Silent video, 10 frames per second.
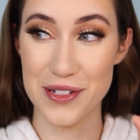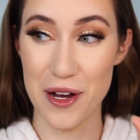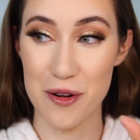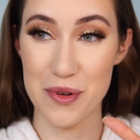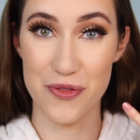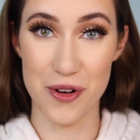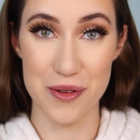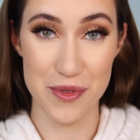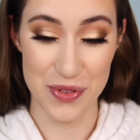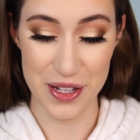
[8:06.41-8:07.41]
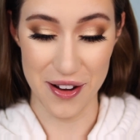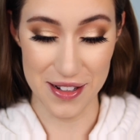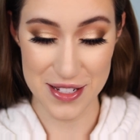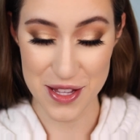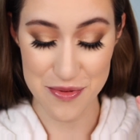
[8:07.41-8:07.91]
a no before moving
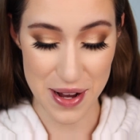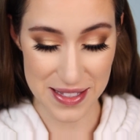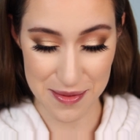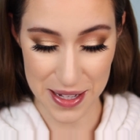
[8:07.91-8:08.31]
on to the rest